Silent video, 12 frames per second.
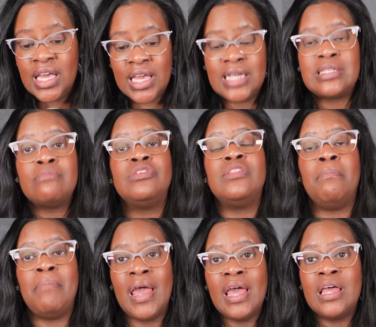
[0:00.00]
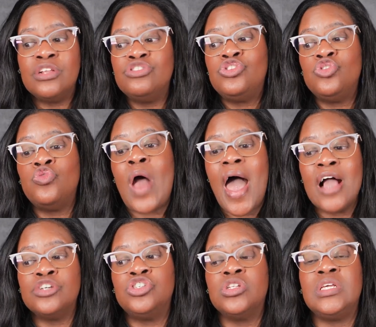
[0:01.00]
It's up to the man to
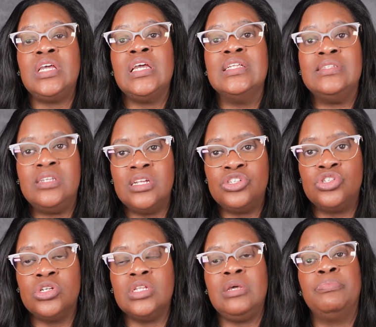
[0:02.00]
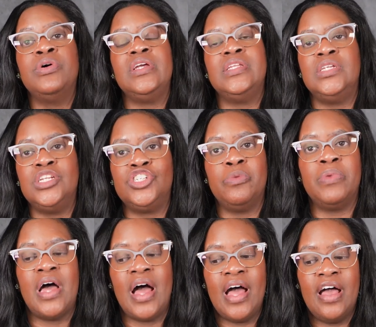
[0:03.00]
actually intentionally put intention
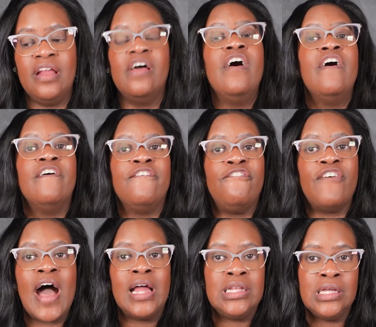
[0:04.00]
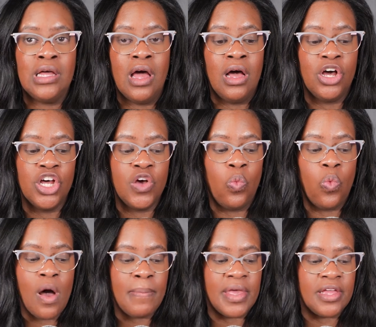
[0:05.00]
behind finding a good
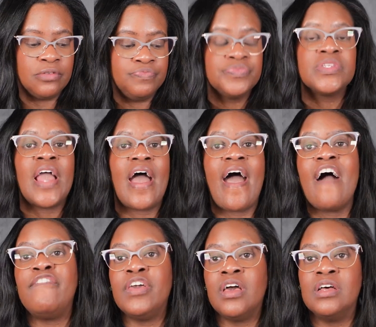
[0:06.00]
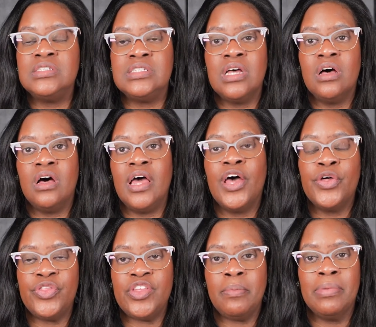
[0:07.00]
woman, having a
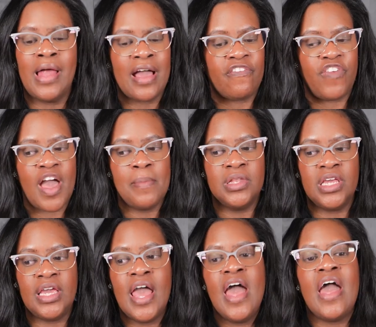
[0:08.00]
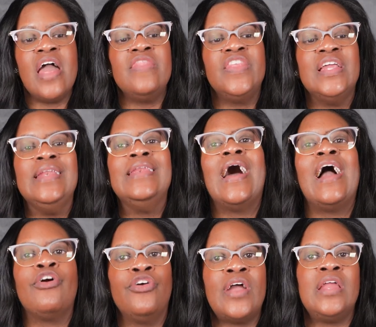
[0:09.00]
healthy Black family, and then
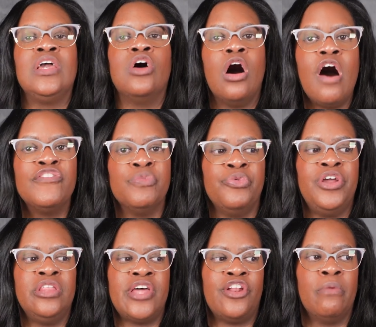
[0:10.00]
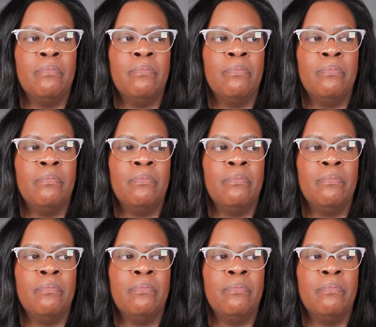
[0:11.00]
not creating offspring that are